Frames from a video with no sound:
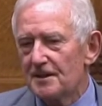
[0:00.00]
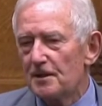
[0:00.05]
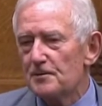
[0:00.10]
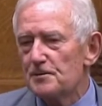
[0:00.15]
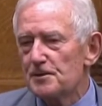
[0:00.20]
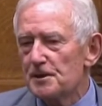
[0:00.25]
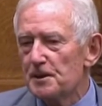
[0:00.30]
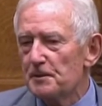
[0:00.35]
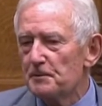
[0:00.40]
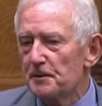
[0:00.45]

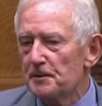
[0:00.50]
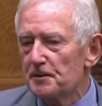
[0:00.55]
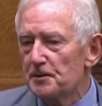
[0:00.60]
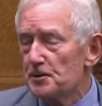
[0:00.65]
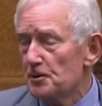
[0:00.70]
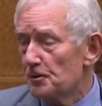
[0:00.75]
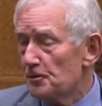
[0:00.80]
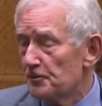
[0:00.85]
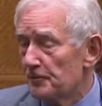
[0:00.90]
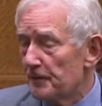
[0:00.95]
closely with
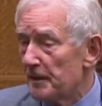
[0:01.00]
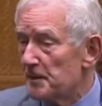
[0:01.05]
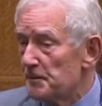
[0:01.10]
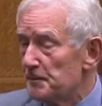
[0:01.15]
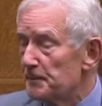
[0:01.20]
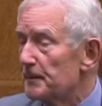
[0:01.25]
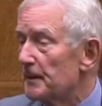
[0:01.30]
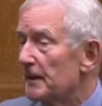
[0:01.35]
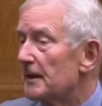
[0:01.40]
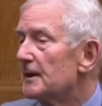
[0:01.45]
the Duke of
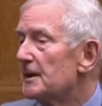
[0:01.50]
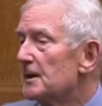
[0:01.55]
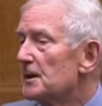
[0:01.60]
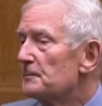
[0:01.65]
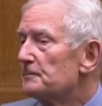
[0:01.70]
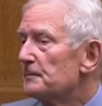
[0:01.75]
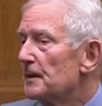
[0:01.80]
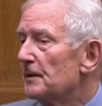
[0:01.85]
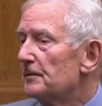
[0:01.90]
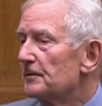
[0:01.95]
Edinburgh,
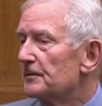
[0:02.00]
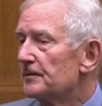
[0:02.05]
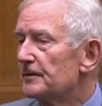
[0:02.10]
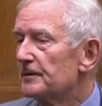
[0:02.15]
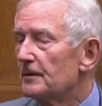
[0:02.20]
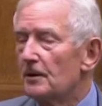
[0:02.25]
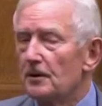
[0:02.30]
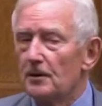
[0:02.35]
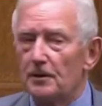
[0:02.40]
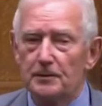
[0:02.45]

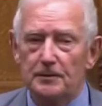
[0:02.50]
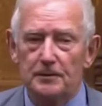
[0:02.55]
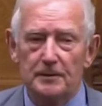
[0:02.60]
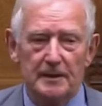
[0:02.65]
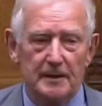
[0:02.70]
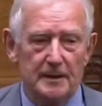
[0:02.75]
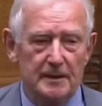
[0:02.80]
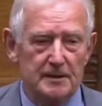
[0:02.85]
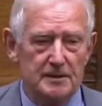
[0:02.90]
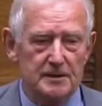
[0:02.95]
both on
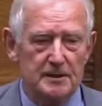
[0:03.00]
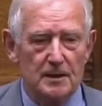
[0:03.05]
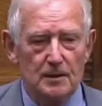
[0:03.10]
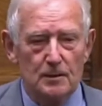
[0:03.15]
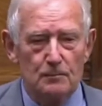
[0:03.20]
his